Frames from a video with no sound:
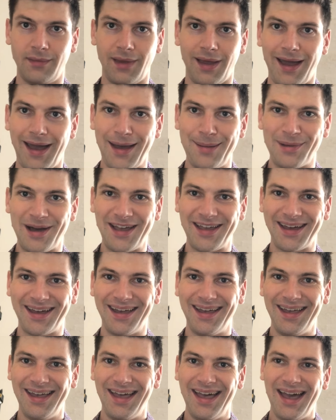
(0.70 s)
Hey Micah.
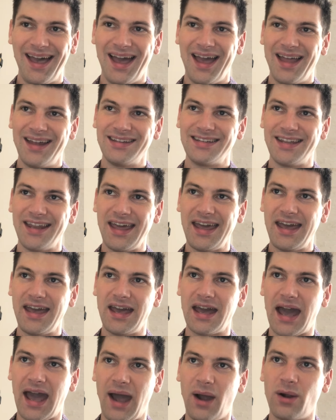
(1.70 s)

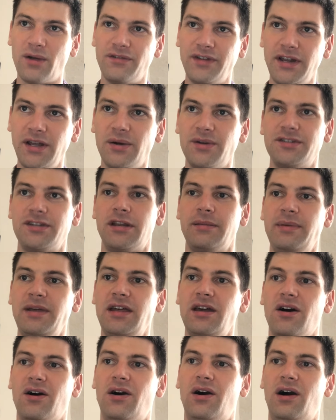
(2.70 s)
Today our video is going to
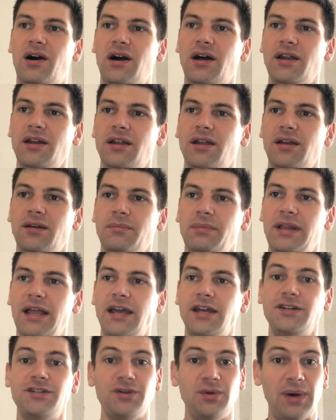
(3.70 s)
be on
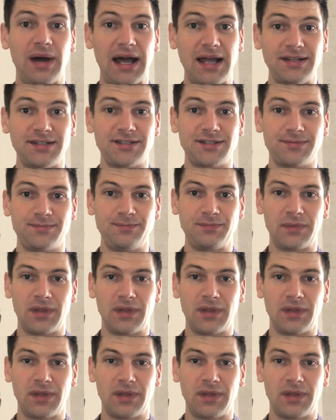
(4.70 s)
playing duets.